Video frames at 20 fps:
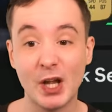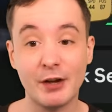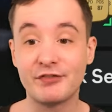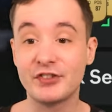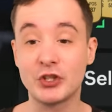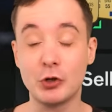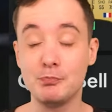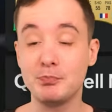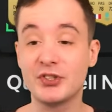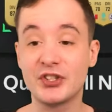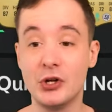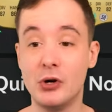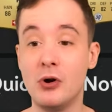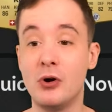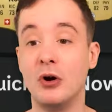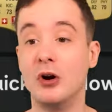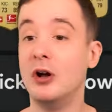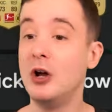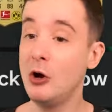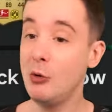of some
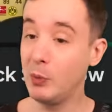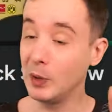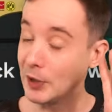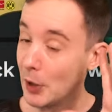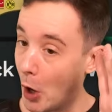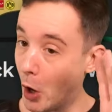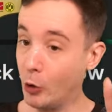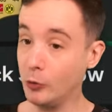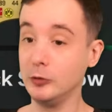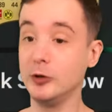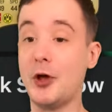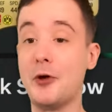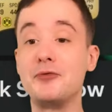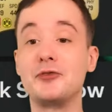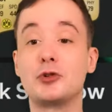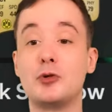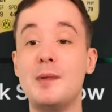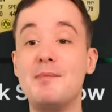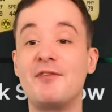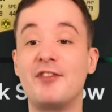sort. We'll hold on
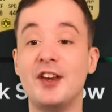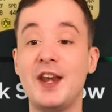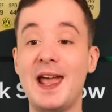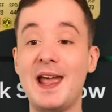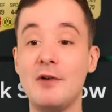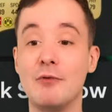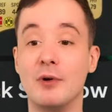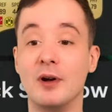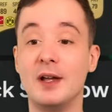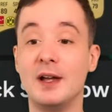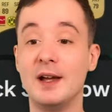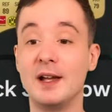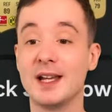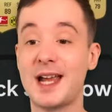to him for now.